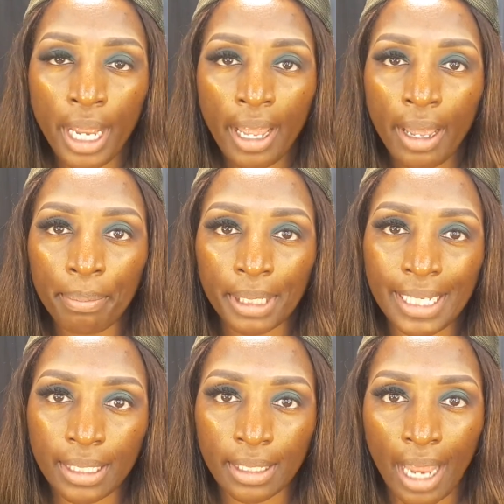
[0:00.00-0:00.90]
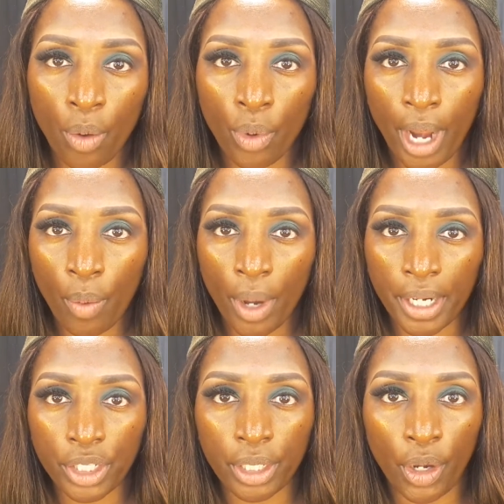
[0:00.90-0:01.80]
and place it down where I
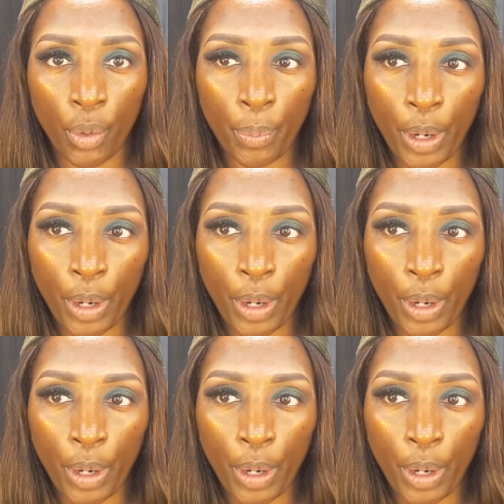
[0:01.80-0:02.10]
want it to go